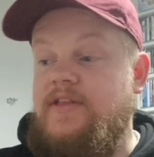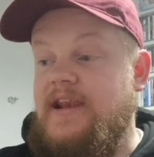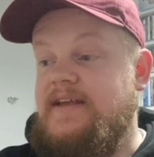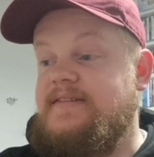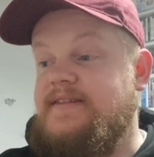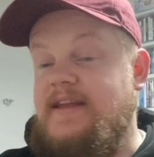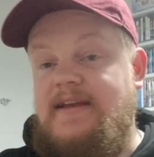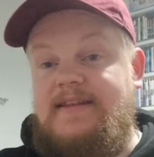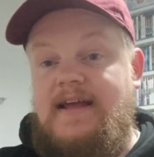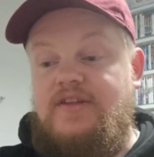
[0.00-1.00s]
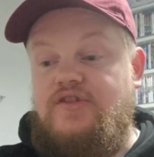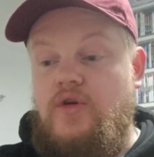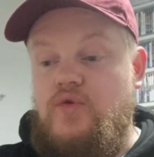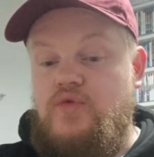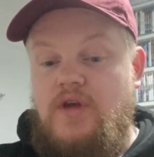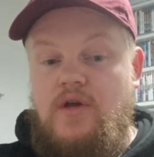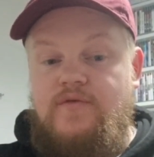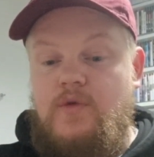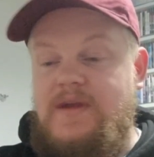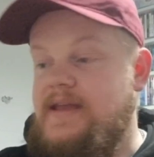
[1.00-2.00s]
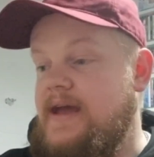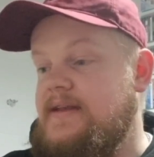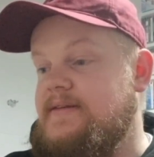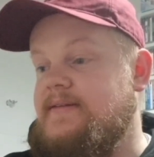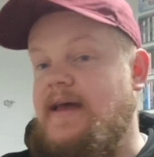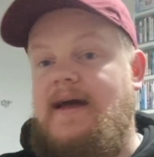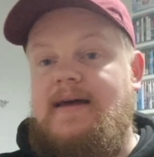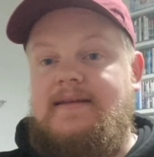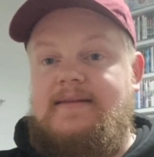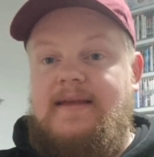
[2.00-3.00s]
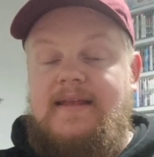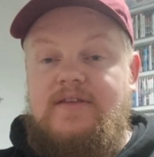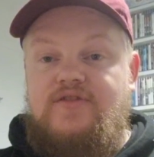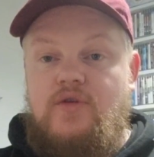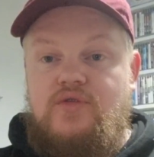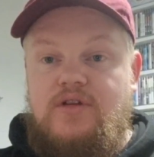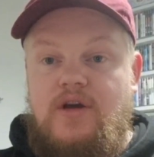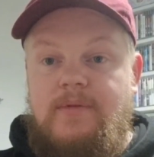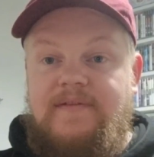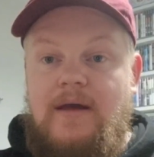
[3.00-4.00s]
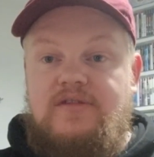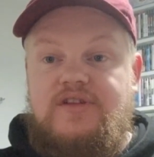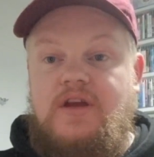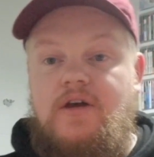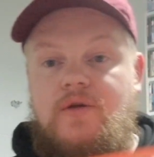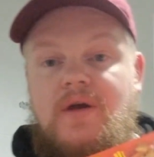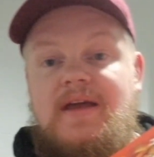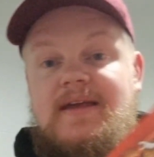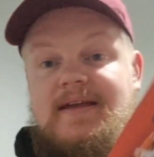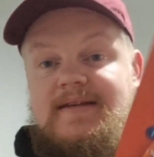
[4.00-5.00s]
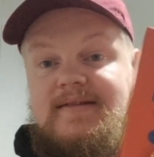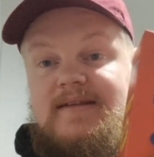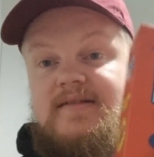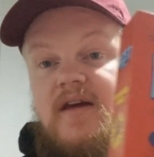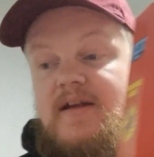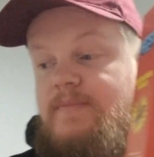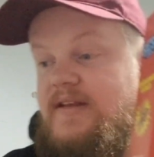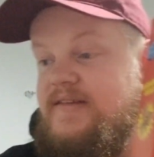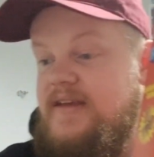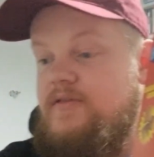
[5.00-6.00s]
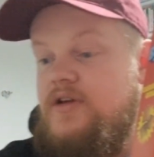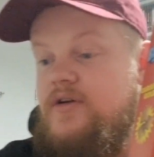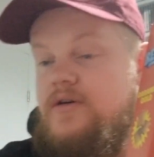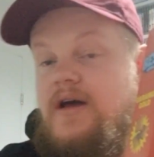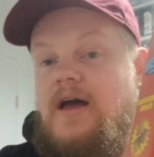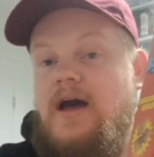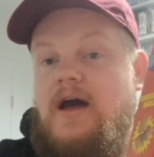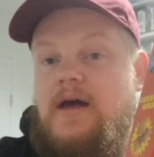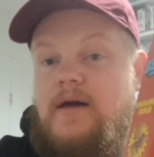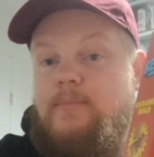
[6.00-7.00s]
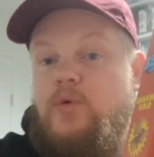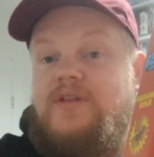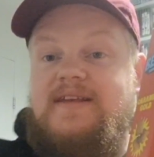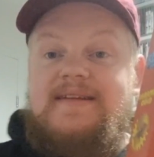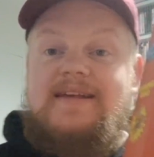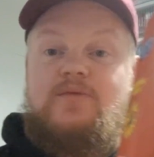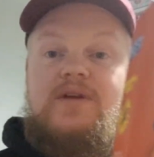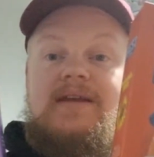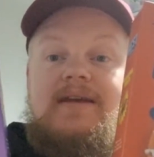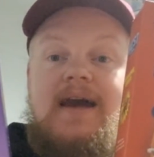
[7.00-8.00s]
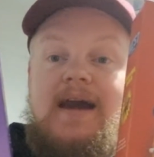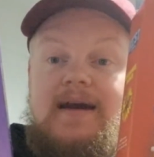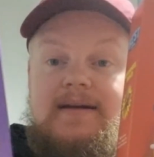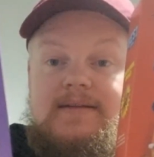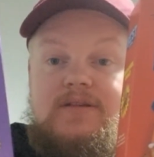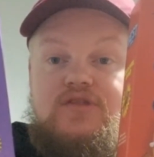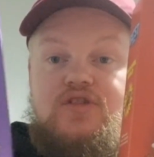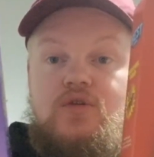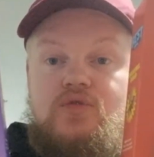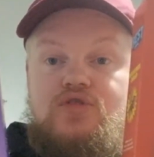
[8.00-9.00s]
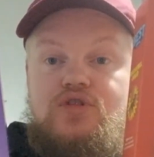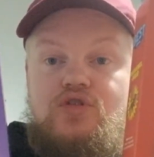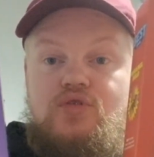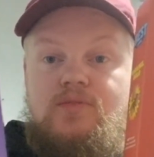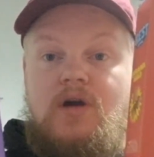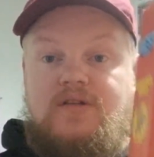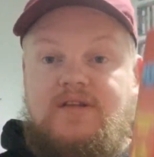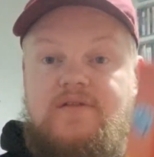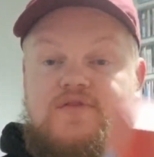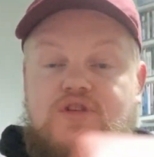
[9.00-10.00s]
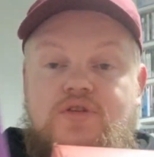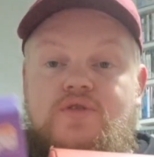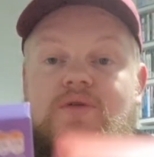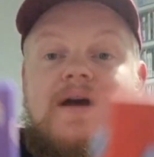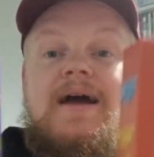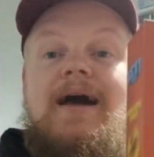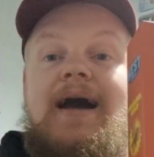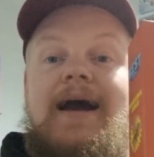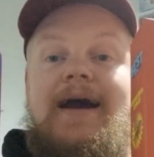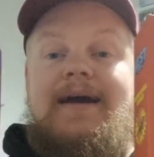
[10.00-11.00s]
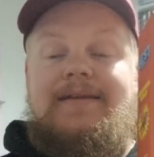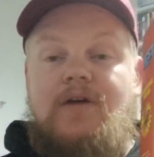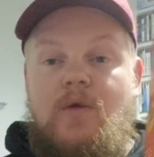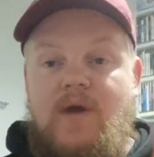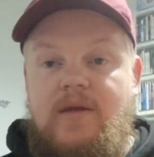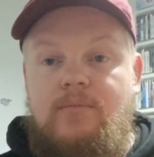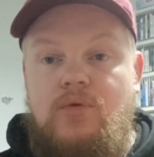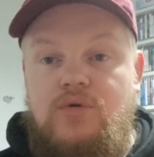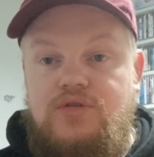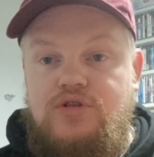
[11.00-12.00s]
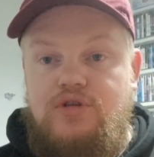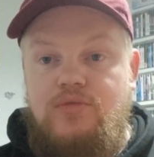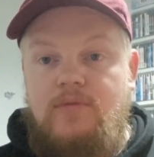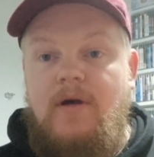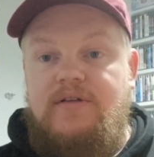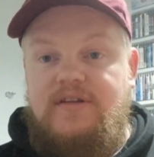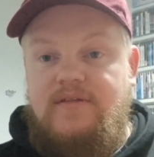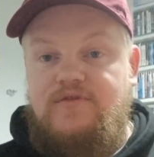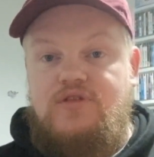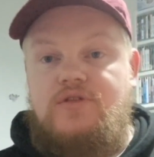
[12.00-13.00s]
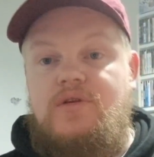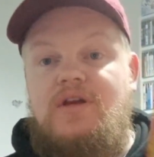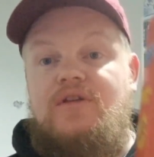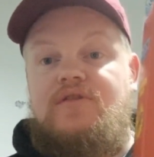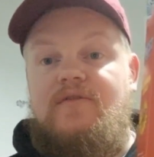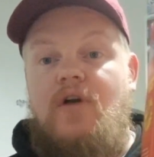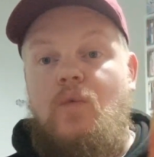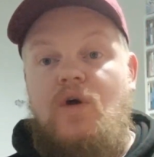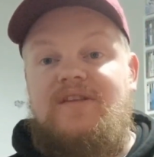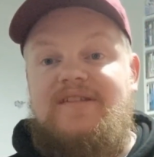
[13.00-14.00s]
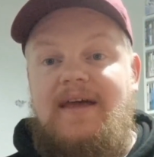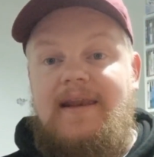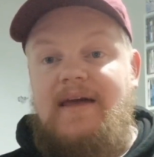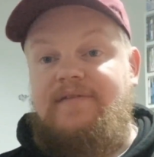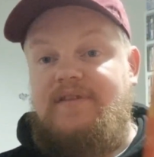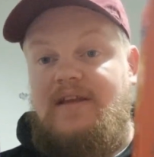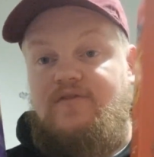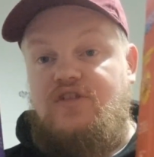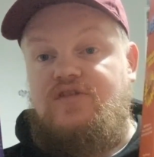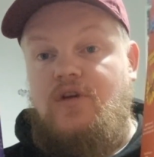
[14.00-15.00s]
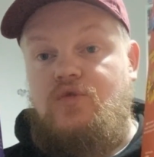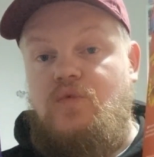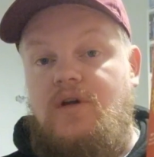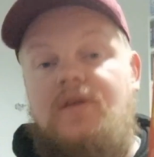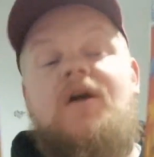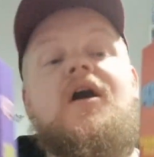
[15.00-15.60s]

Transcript: the last thing that sold over the weekend, and that sold a couple of hours ago, is this Sidemen cereal. Bought these last week and sold 2 boxes of 2, and I went and bought 2 more boxes of 2, so I've got 1 set left and I've just sold 1.